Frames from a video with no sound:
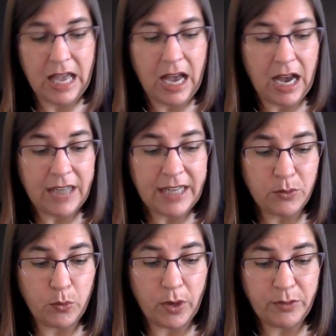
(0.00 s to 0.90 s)
I'd had
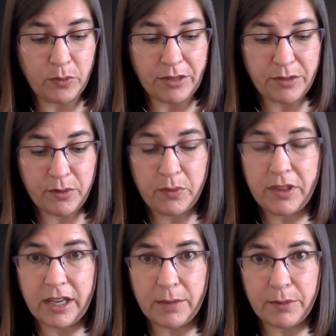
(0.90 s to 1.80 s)
one run-through with
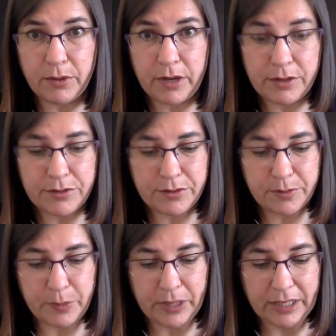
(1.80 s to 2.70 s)
the upper graders this
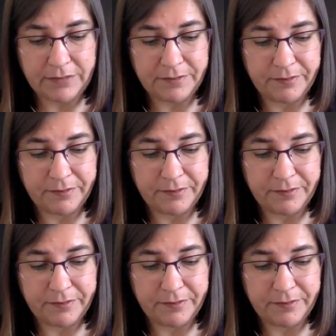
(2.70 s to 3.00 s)
morning.